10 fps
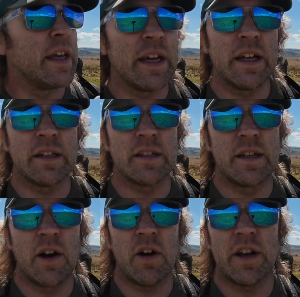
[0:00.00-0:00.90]
it's
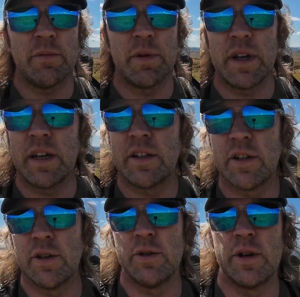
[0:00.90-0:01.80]
guided me
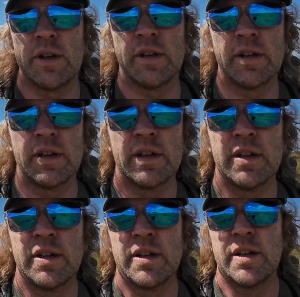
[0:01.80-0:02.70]
to
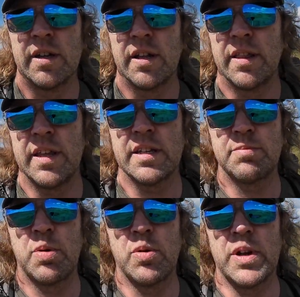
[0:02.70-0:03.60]
this
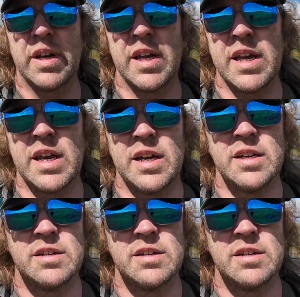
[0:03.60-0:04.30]
point here